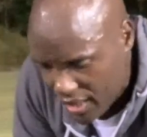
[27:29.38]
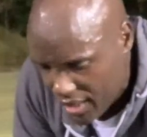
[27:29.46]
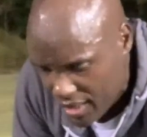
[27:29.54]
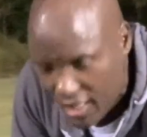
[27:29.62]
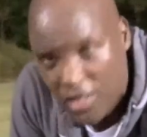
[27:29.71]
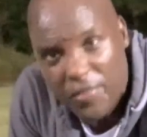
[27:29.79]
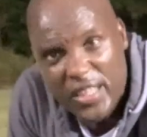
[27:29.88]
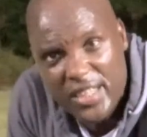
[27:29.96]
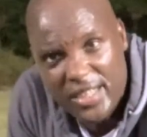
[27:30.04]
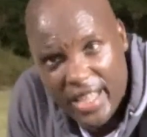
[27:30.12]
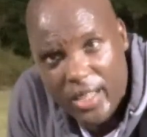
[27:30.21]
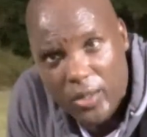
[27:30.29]
That's fast
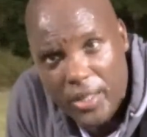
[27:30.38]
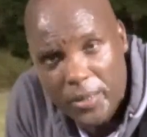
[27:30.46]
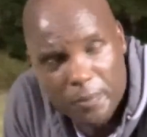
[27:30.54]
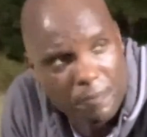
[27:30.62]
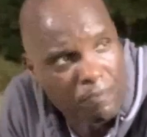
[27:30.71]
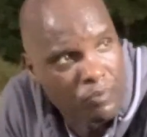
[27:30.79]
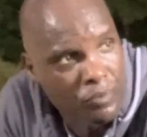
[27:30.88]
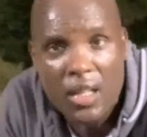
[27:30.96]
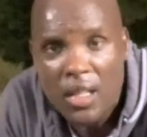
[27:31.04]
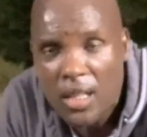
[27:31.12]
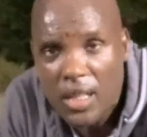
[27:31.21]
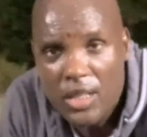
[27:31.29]
cycle.
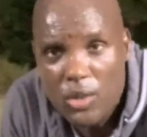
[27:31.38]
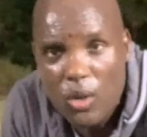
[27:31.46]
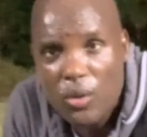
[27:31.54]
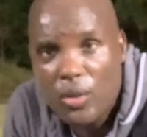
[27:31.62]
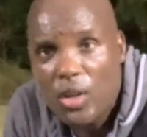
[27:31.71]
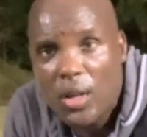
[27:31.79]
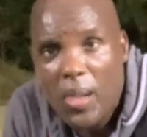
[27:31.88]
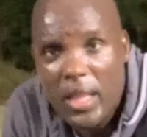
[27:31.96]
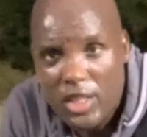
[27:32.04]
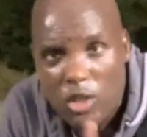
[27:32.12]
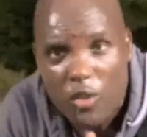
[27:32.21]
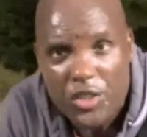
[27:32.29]
Let's go.
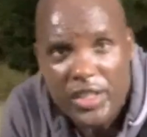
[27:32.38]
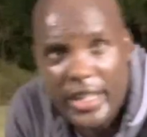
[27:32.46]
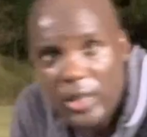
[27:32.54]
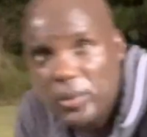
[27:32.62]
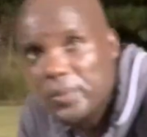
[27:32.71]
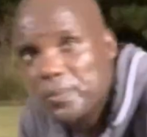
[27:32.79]
Let's go for a second.